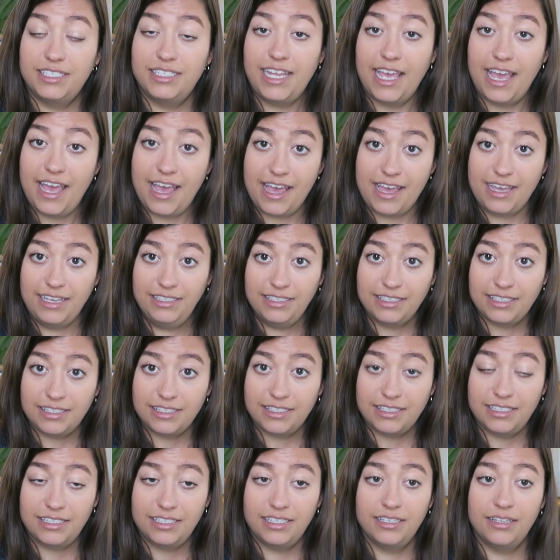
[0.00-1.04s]

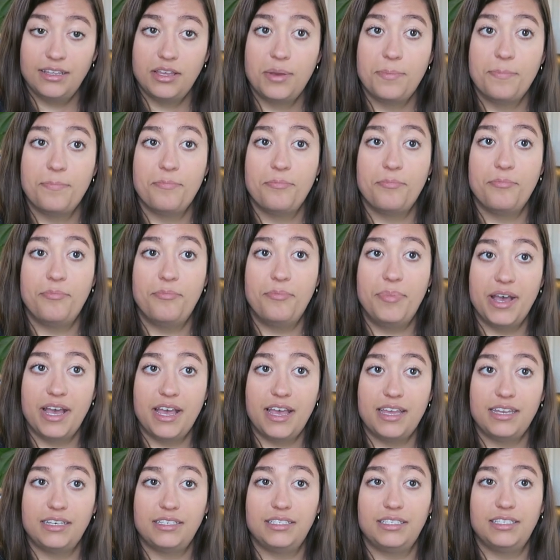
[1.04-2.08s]
test,
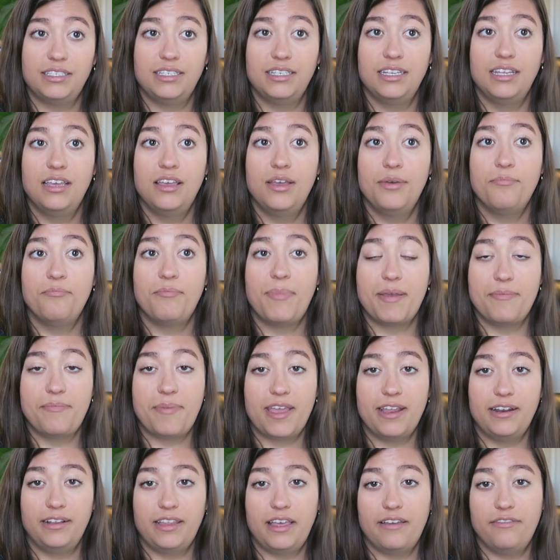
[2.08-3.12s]
but my
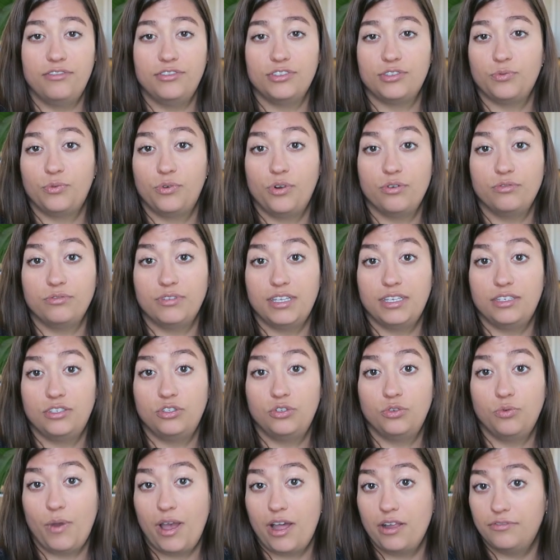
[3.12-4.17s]
beta levels were only
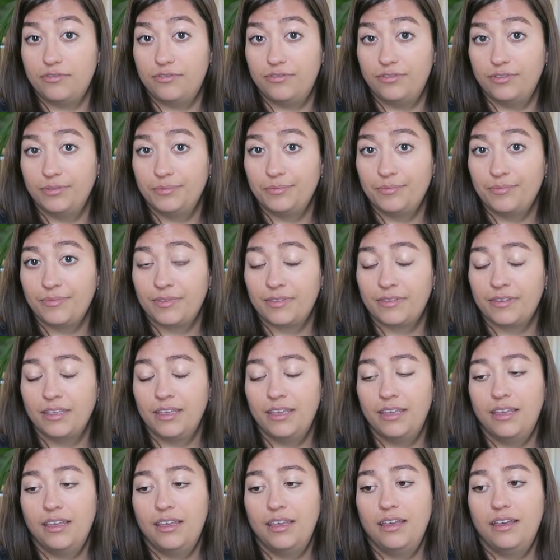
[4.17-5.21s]
twelve.
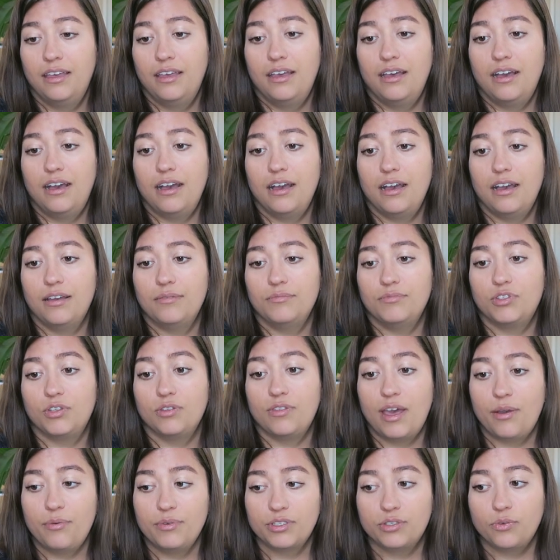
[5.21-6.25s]
Um, so
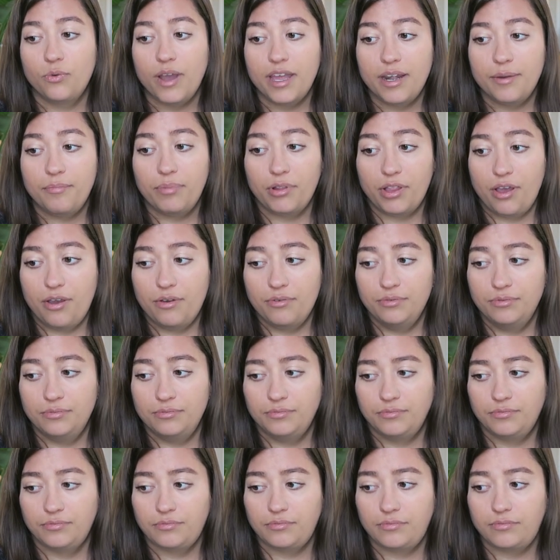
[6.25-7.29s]
that was quite a blow.
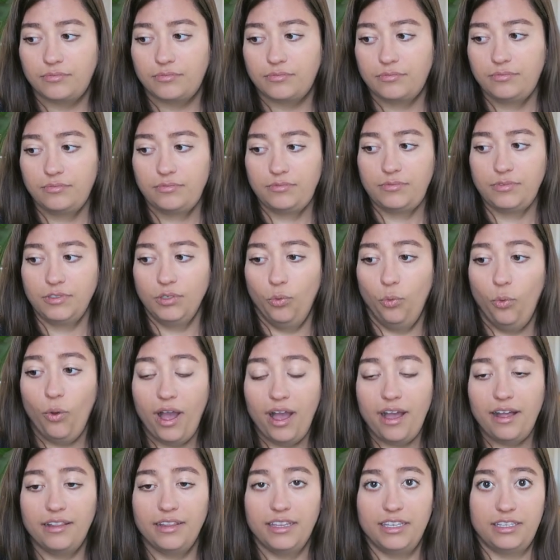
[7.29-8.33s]

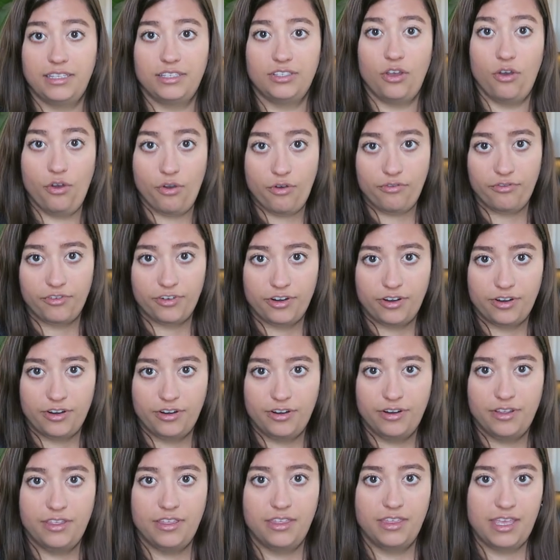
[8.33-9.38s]
While it's
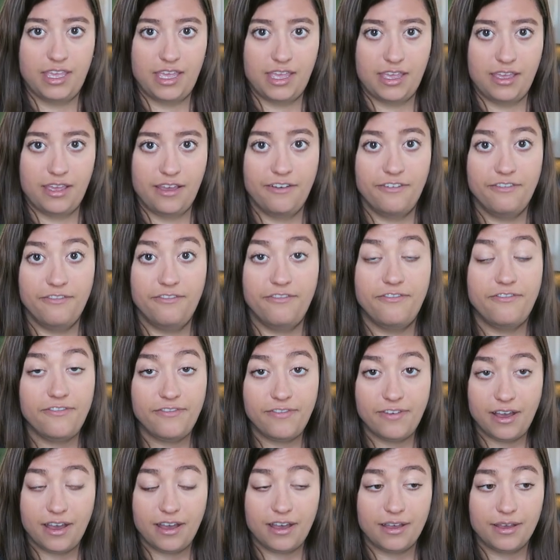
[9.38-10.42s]
over the
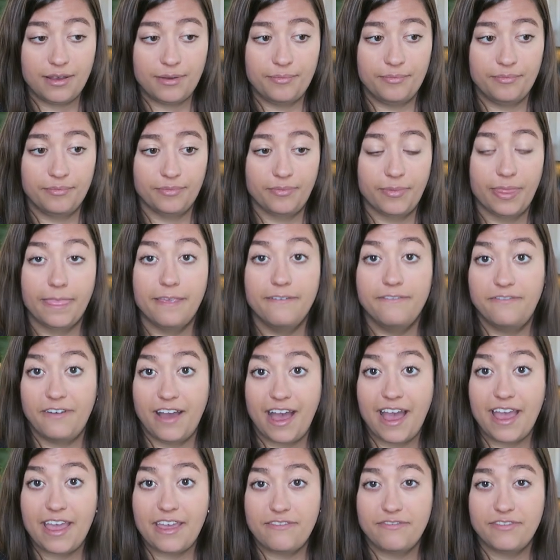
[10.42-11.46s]
um,
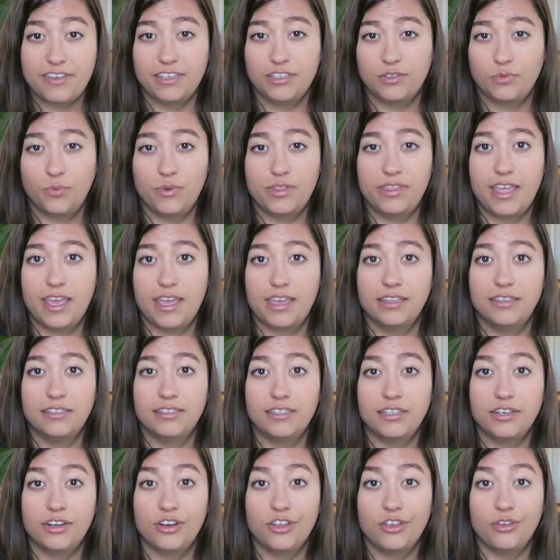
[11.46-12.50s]
five is when they
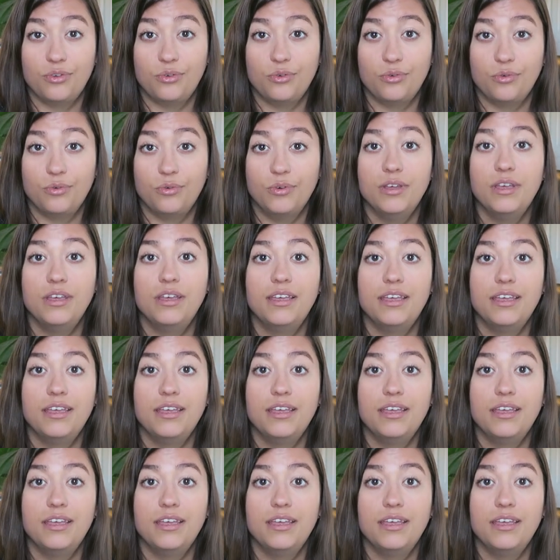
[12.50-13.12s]
consider you